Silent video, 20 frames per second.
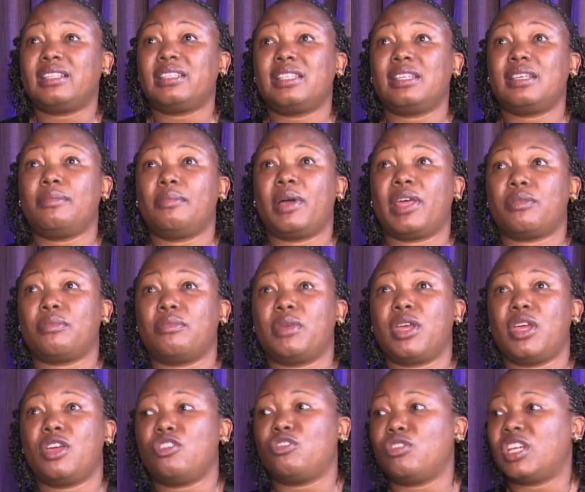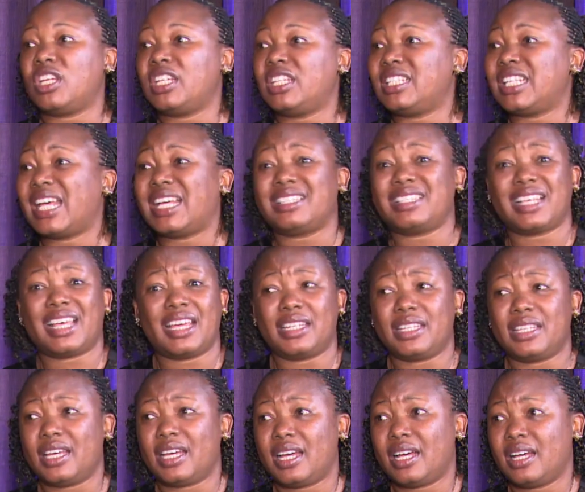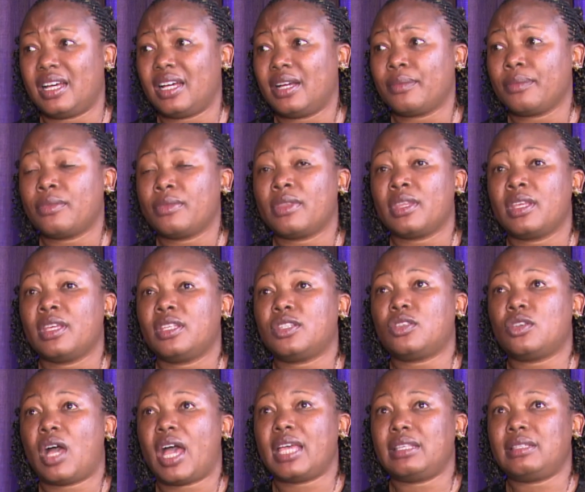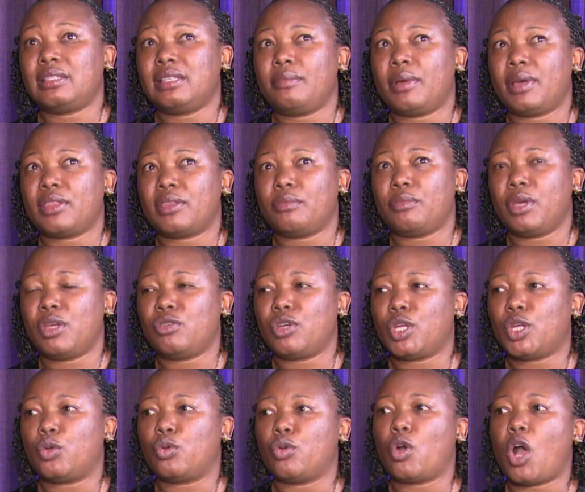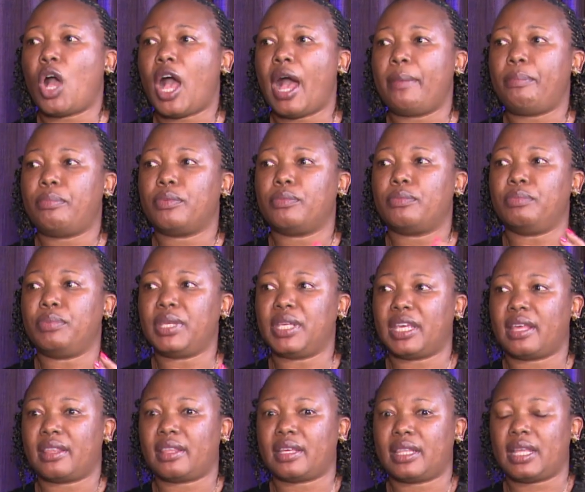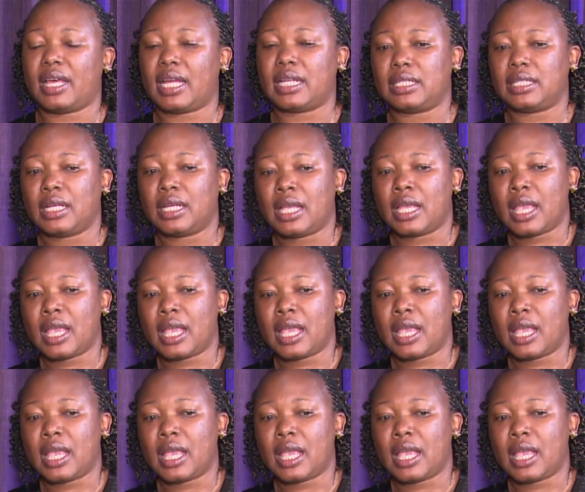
I see Mother Mary in Tanzania. So I see Mother Mary grow up bigger than that.